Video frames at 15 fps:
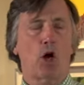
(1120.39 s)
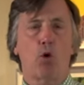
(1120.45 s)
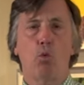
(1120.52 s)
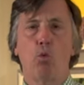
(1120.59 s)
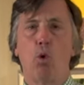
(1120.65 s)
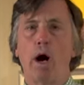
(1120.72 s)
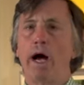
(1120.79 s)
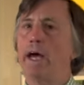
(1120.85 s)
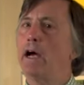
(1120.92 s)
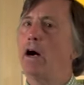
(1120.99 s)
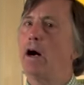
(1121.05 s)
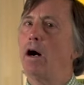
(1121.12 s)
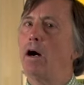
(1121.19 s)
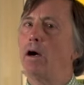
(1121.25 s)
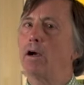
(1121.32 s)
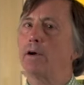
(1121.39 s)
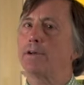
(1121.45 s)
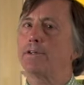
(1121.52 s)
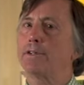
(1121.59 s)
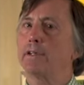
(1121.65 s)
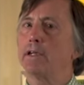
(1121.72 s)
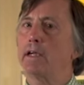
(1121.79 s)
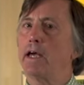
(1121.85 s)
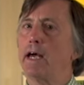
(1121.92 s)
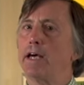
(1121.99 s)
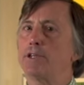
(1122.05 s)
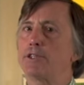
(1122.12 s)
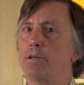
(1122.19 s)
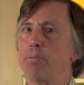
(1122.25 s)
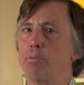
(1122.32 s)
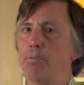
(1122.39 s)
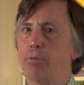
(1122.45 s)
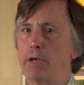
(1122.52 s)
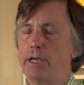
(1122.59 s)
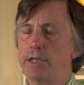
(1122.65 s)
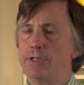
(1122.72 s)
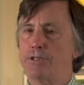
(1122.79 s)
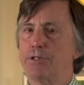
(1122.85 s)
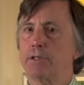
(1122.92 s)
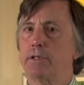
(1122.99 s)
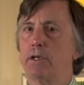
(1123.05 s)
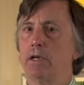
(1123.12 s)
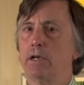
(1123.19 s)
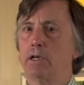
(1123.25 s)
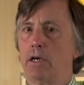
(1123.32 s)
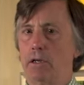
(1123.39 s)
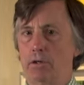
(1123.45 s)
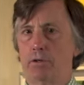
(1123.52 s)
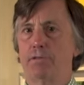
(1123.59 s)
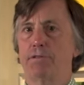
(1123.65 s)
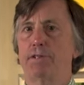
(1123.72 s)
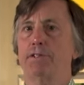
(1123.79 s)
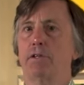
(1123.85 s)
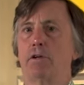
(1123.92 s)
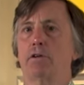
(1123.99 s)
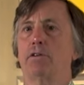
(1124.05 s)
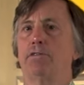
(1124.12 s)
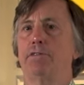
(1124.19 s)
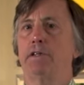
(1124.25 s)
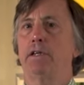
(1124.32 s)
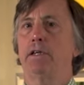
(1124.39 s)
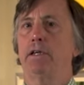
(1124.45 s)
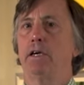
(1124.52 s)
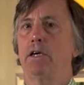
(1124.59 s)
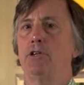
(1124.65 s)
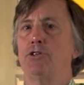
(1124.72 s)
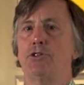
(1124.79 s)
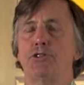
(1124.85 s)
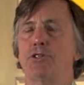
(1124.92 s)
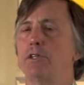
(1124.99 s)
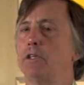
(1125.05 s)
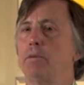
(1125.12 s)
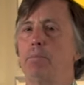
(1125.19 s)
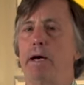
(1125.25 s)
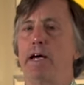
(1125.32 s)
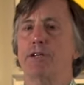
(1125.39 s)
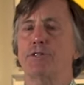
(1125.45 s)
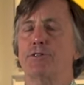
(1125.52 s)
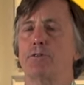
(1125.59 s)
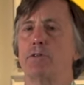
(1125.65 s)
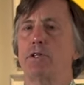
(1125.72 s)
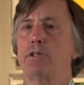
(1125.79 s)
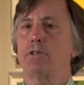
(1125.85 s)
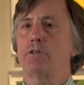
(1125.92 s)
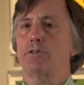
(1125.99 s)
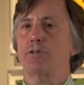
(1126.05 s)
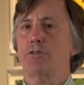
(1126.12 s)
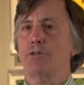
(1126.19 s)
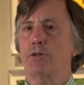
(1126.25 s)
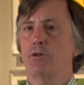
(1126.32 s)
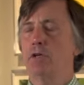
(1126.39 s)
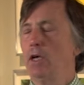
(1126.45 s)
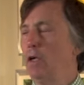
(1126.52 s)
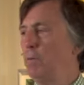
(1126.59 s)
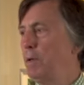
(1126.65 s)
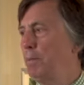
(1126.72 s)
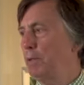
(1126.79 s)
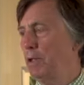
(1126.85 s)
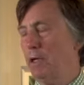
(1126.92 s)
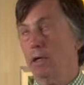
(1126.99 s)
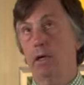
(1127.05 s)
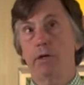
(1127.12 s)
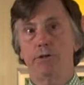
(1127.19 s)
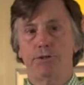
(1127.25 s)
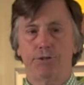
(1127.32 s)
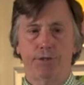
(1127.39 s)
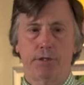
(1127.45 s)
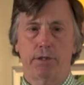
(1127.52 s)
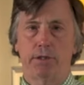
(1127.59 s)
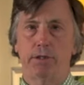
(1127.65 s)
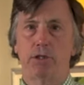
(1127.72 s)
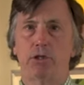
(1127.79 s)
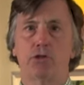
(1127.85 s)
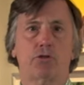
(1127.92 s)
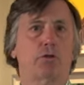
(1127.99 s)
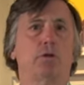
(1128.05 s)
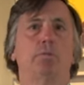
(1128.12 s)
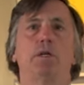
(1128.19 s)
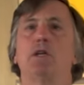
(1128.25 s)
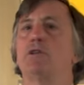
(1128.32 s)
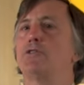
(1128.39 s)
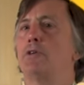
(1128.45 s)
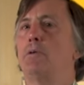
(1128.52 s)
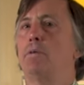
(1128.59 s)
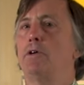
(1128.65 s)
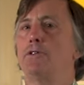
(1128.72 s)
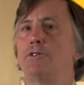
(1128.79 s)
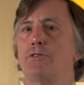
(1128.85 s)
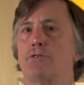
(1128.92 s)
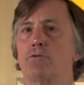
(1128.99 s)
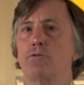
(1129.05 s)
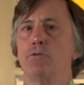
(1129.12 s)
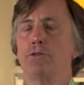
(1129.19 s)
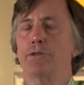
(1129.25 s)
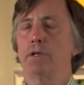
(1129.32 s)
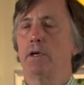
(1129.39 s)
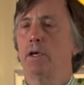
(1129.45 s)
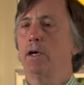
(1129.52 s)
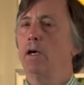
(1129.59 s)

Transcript: why art has embraced color photography. Just in the past 30 years or so, people like Cindy Sherman and Thomas Struth,